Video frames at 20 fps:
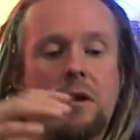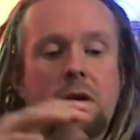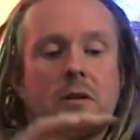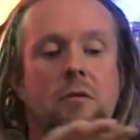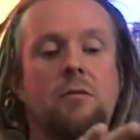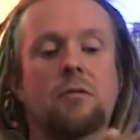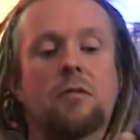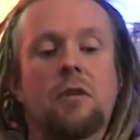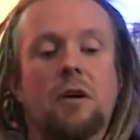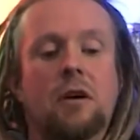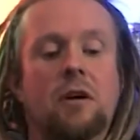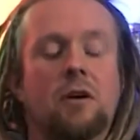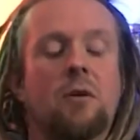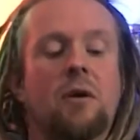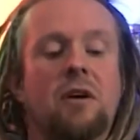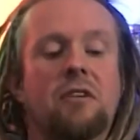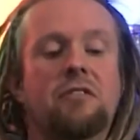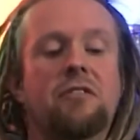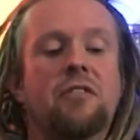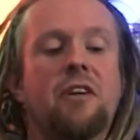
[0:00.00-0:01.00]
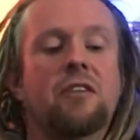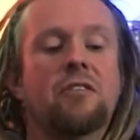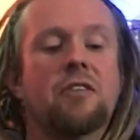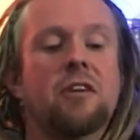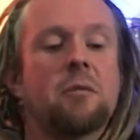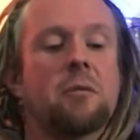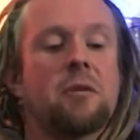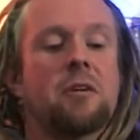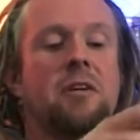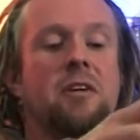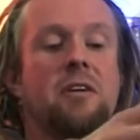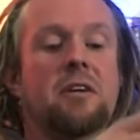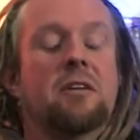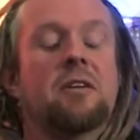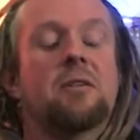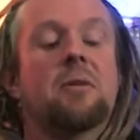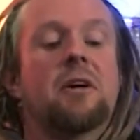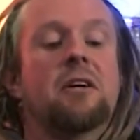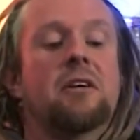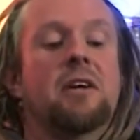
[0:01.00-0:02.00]
And it was like quite mm. fuzzy, but you
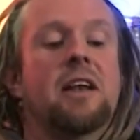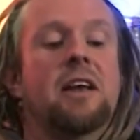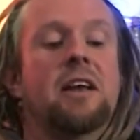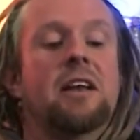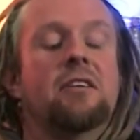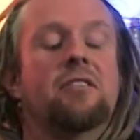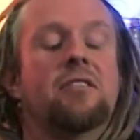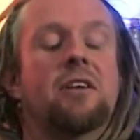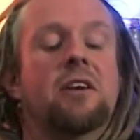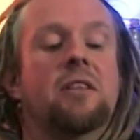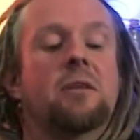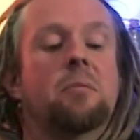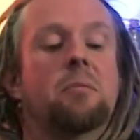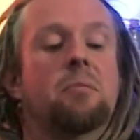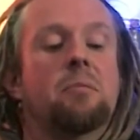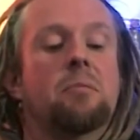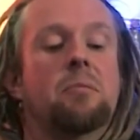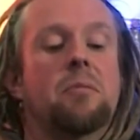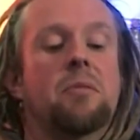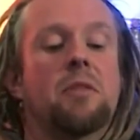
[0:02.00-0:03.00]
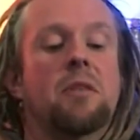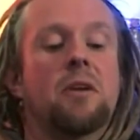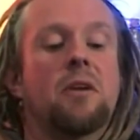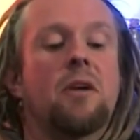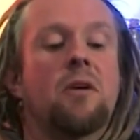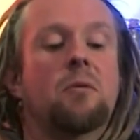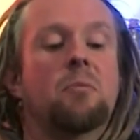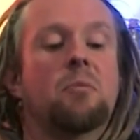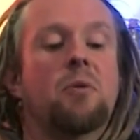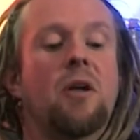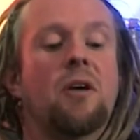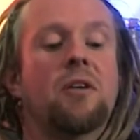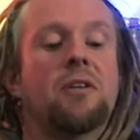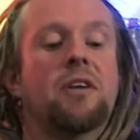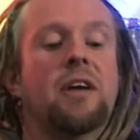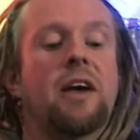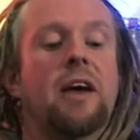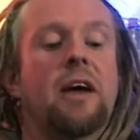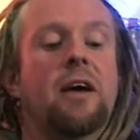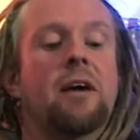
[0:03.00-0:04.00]
could quite clearly see the, the long
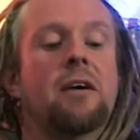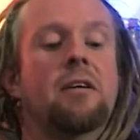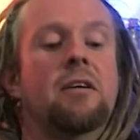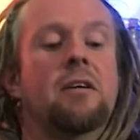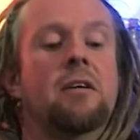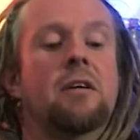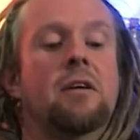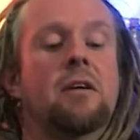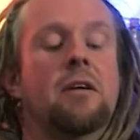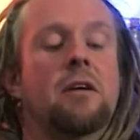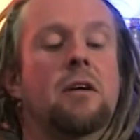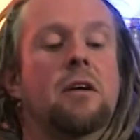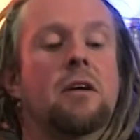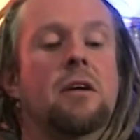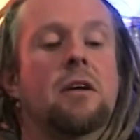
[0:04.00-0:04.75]
blonde hair. Mm.